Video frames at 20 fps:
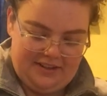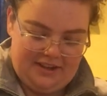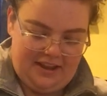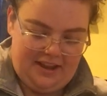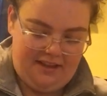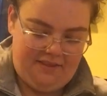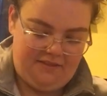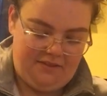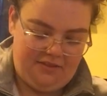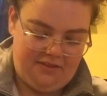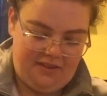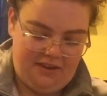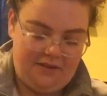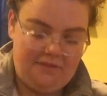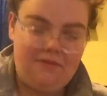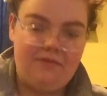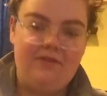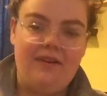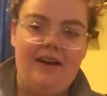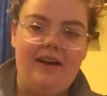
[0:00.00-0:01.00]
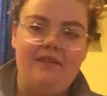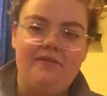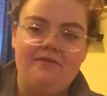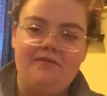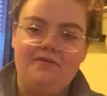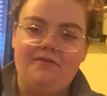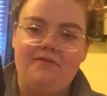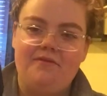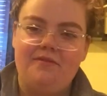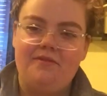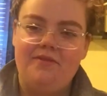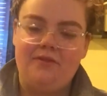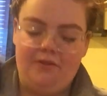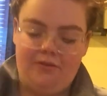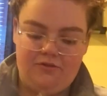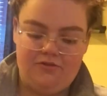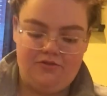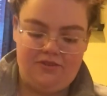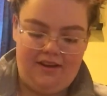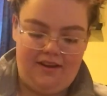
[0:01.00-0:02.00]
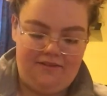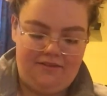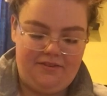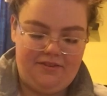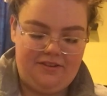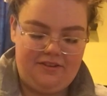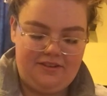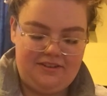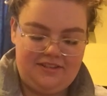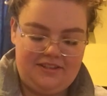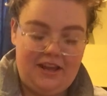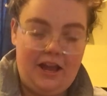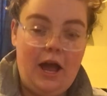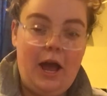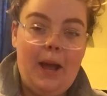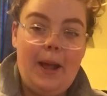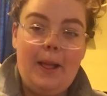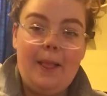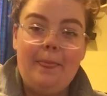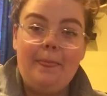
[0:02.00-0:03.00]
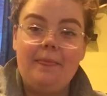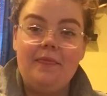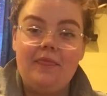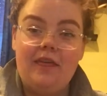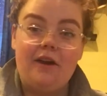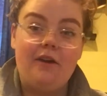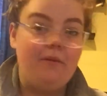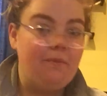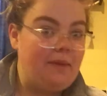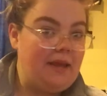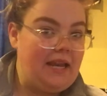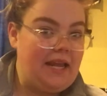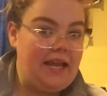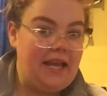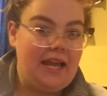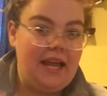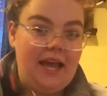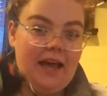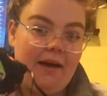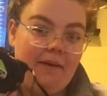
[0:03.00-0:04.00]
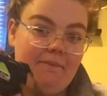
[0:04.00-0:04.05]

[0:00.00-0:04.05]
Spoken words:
and I have a set of 5 of screwdrivers that are mini.